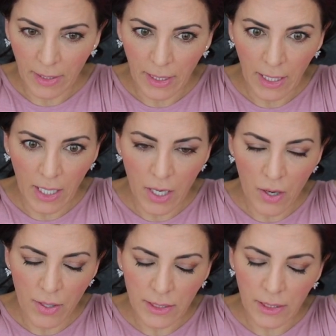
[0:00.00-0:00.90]
my
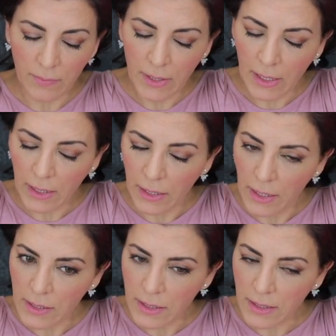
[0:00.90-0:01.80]
hair. It's going to be like
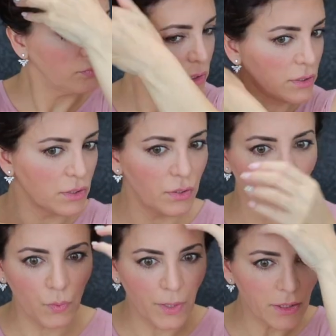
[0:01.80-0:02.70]
this. What to
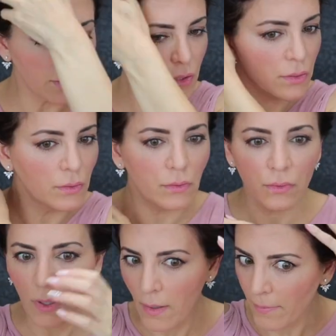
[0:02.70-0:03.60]
do, what to
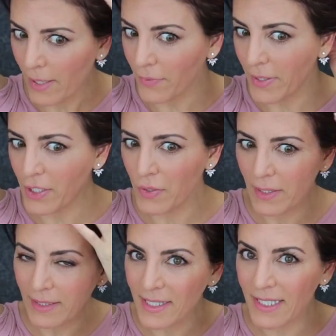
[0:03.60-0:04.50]
do. By the way, do you
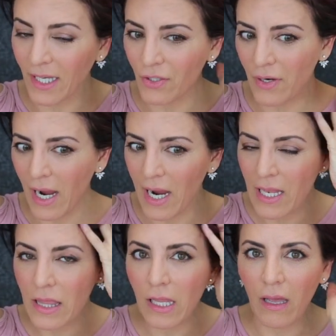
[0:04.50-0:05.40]
like this color?
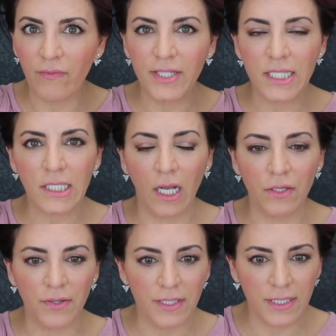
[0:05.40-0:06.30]
I love this
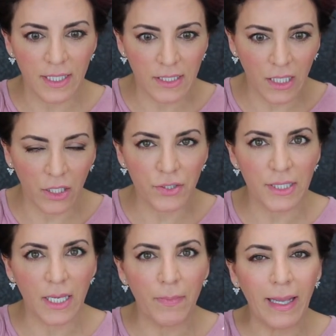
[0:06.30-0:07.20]
color. This is
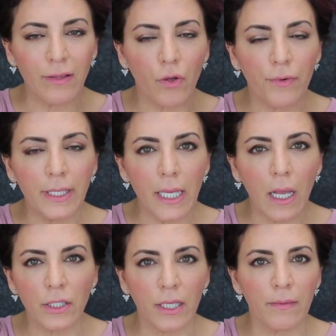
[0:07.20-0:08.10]
Colorstay by
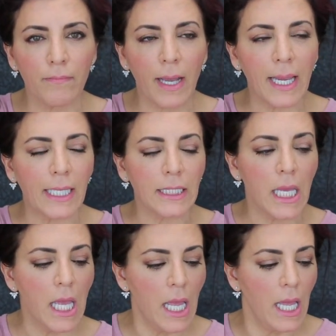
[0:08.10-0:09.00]
L'Oreal. You can buy it
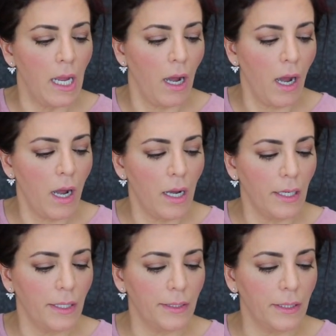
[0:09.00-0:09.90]

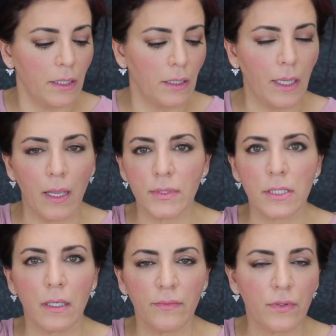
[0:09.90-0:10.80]
on
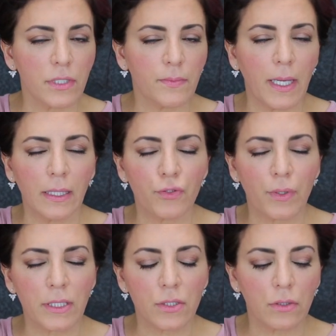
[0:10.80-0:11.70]
Amazon, of course, by a
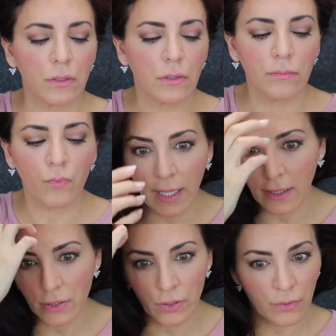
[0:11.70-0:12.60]
drugstore.
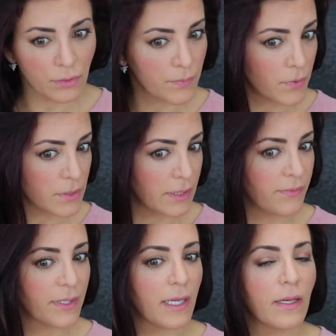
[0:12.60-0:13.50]
And you're supposed to
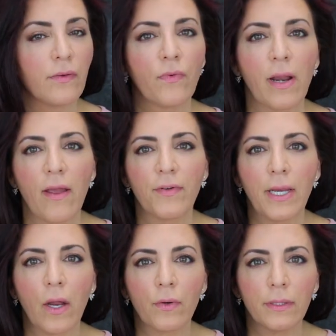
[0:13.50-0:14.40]
leave it in for half
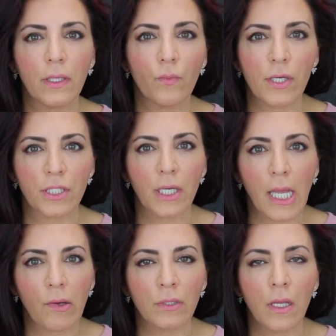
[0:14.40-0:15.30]
an hour and then wash it
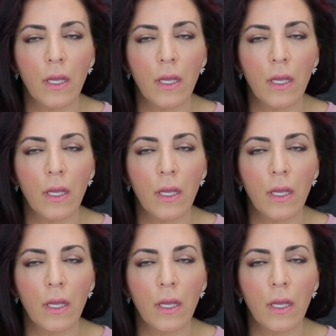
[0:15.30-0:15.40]
out